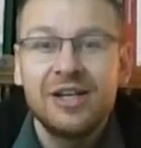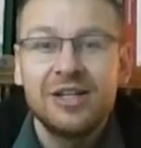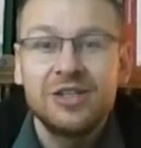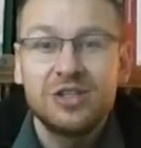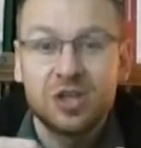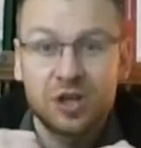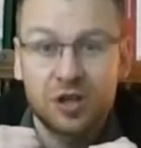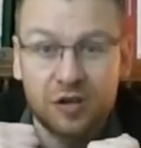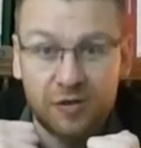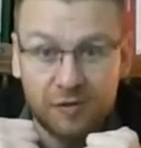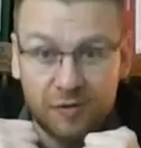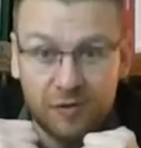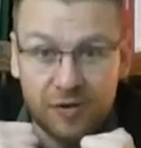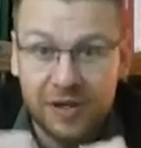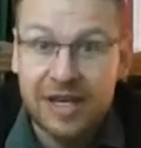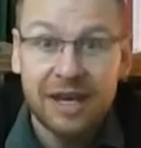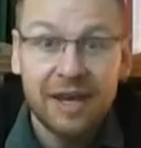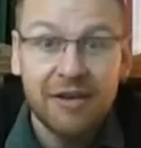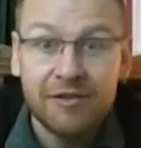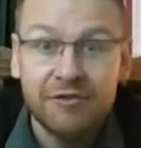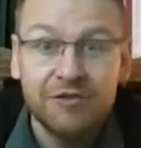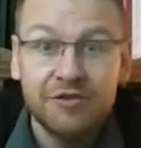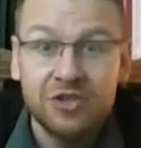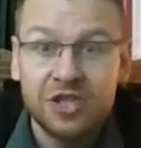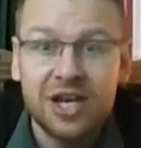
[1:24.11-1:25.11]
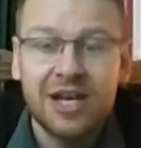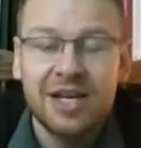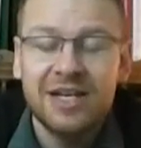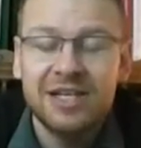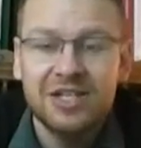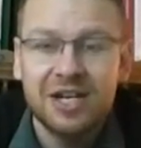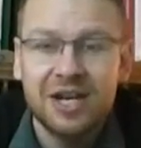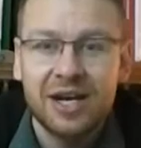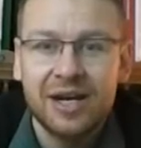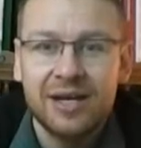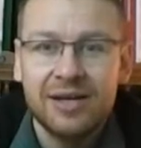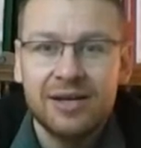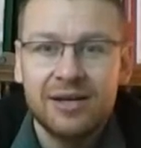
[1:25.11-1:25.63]
to give
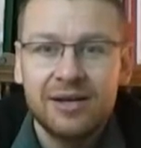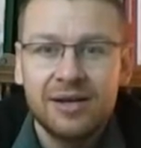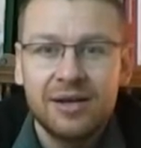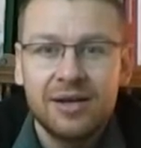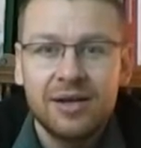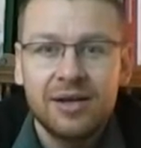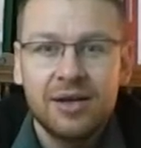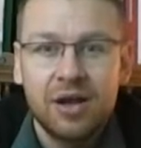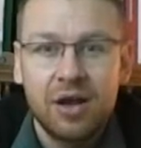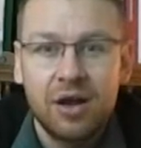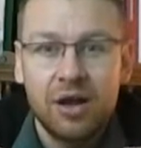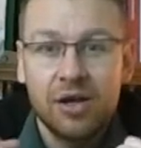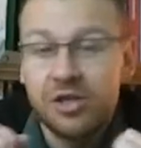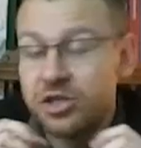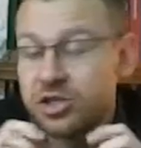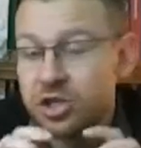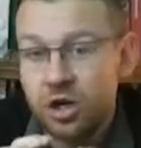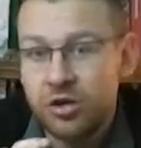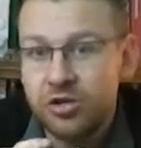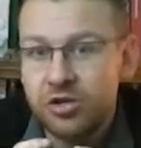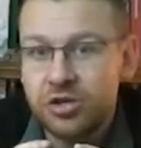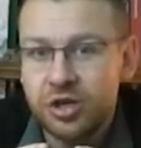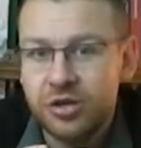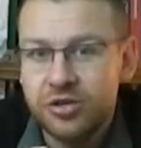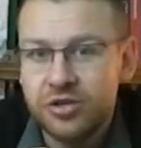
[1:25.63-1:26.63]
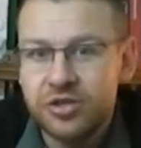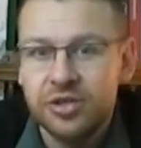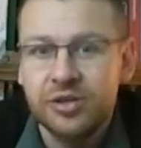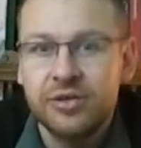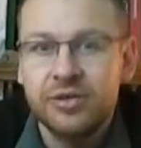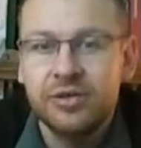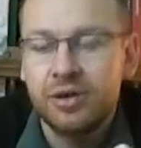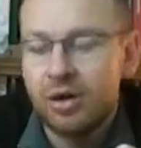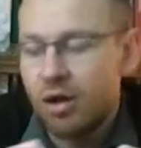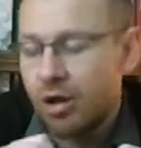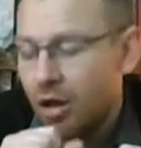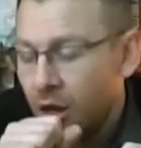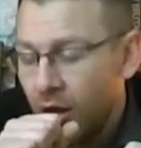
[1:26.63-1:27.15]
John
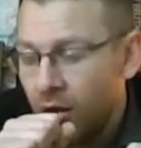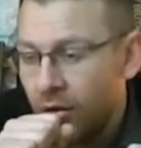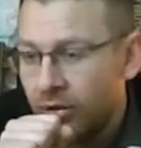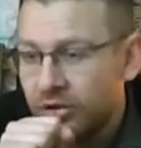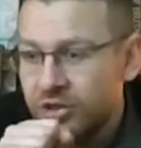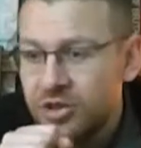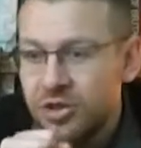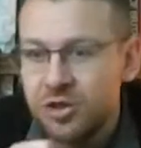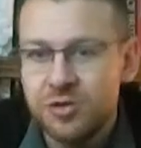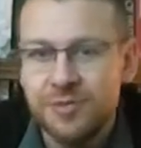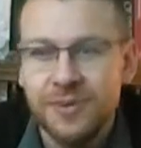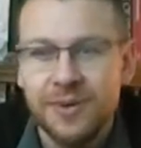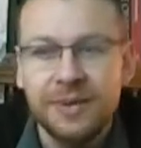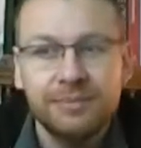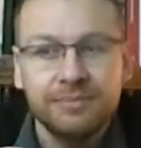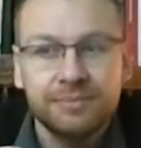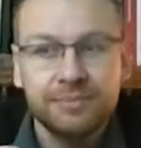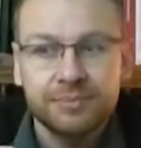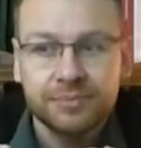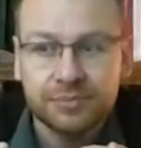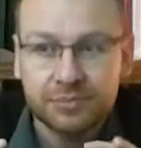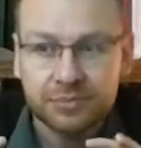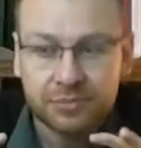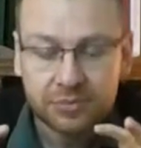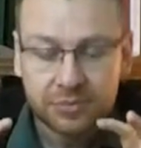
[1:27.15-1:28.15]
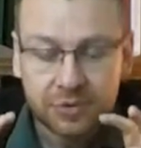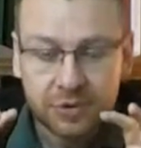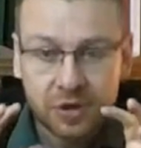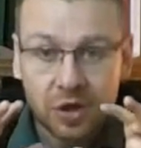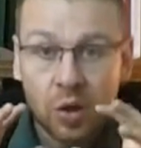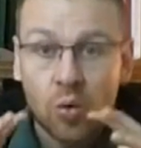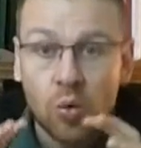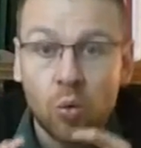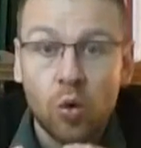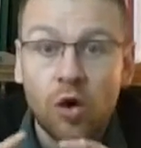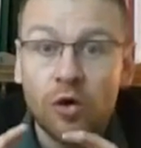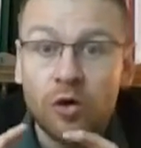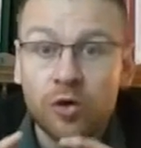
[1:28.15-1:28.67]
Johnson excuse me,
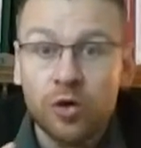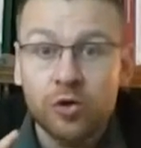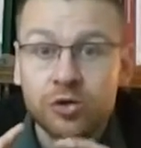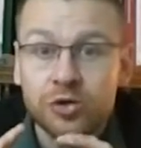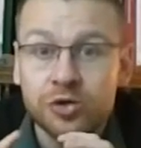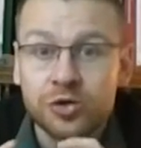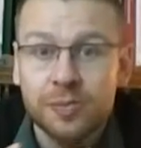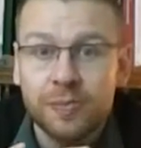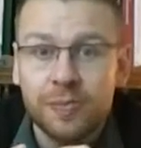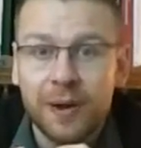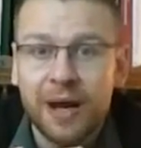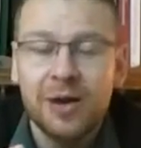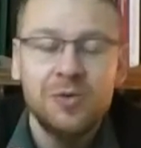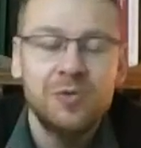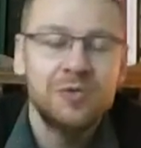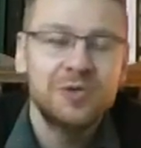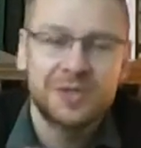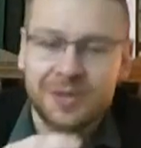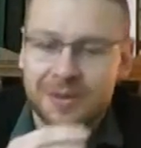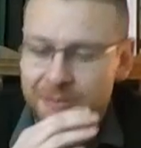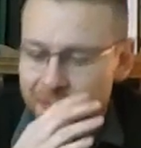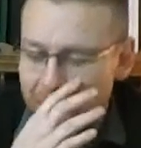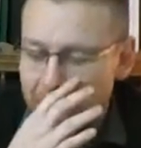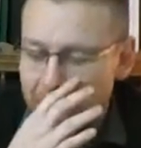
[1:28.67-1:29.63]
£100.